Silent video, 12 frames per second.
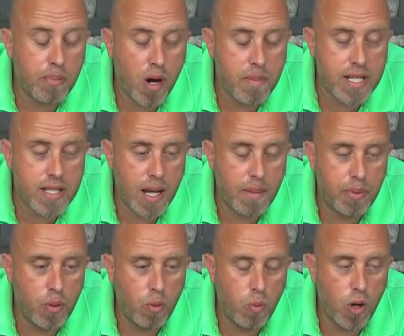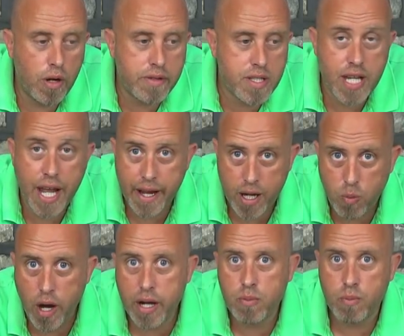prime example was Tech
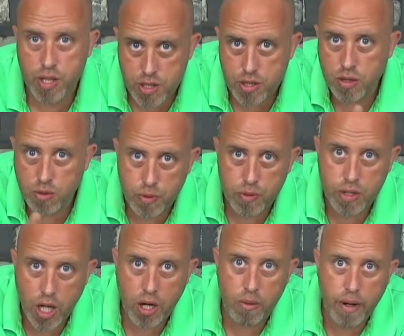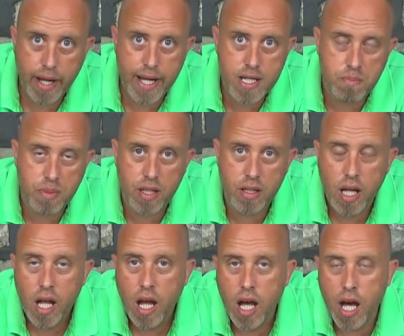One, which you will know as being
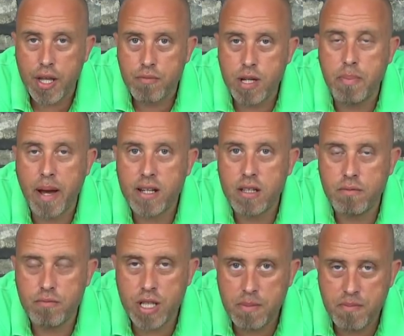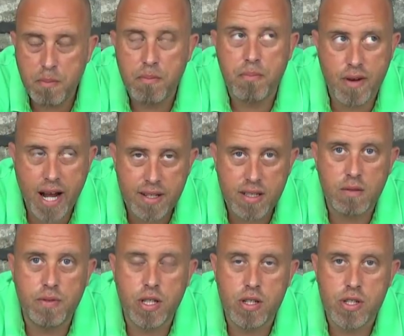the
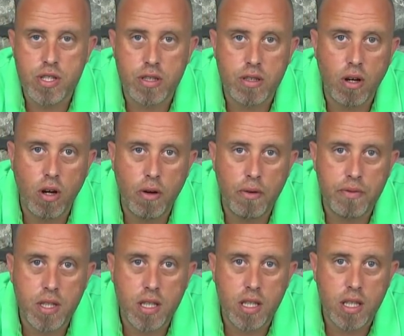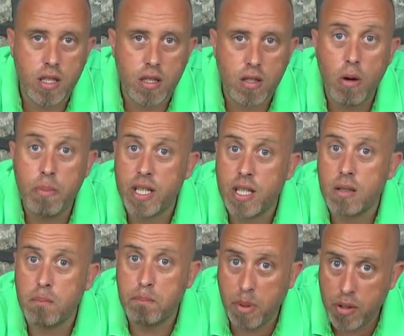rebranded version of the Hobby
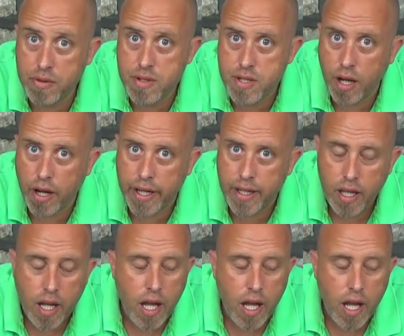King Bonsai.